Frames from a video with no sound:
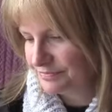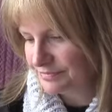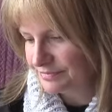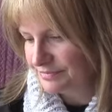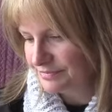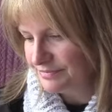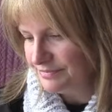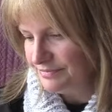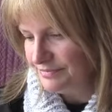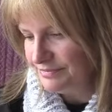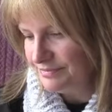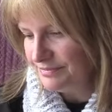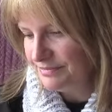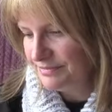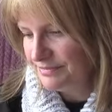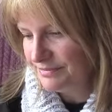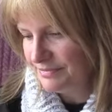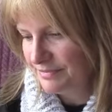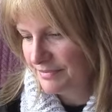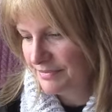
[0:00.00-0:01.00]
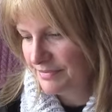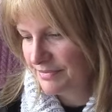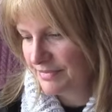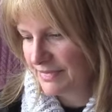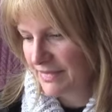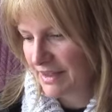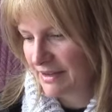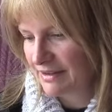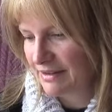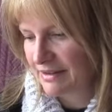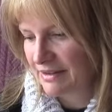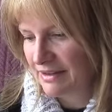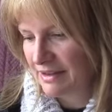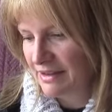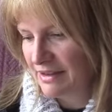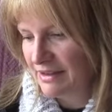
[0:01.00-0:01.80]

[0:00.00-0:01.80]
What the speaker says: (silence)